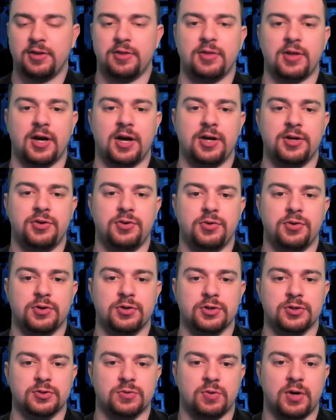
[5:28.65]
that you can
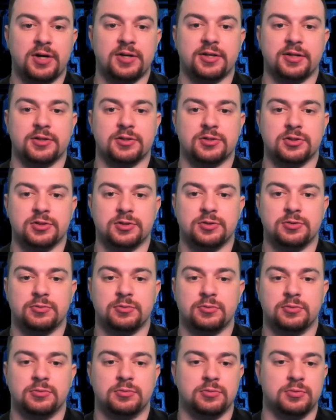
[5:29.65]
just write data to,
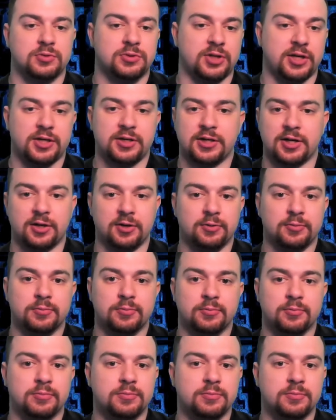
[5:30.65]
take it out,